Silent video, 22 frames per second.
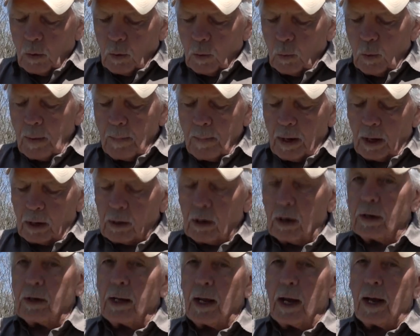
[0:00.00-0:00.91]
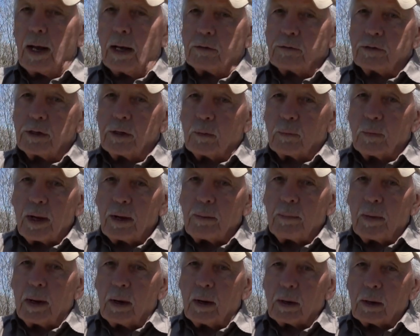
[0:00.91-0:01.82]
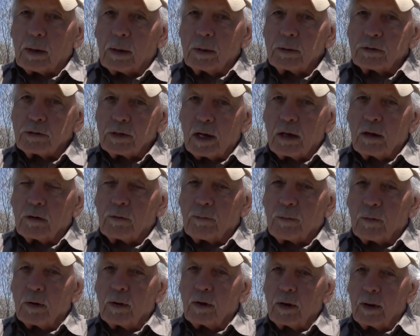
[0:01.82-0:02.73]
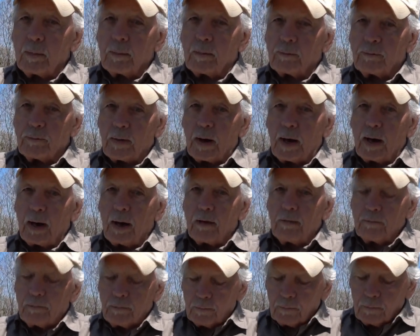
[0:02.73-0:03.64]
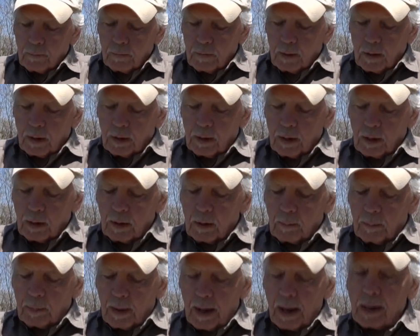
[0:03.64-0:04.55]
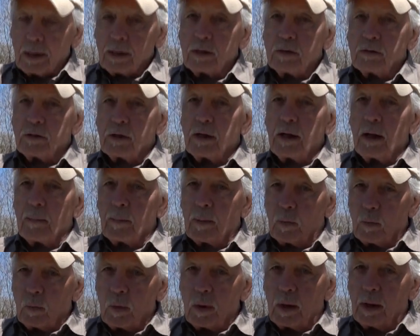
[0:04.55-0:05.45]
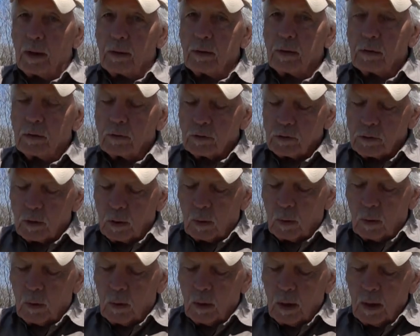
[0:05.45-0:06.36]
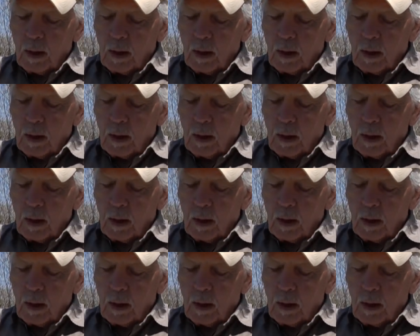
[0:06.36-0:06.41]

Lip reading: we mark our lines, and the red mark stands for the number 5, and then the black is the number 1. So